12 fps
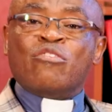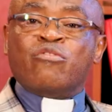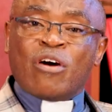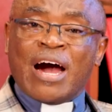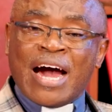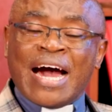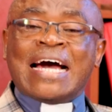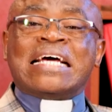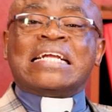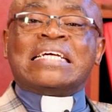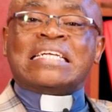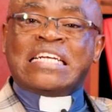for her,
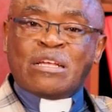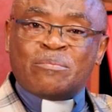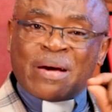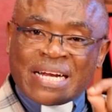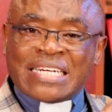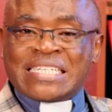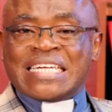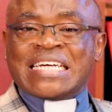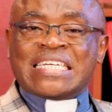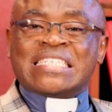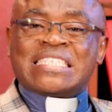liberating,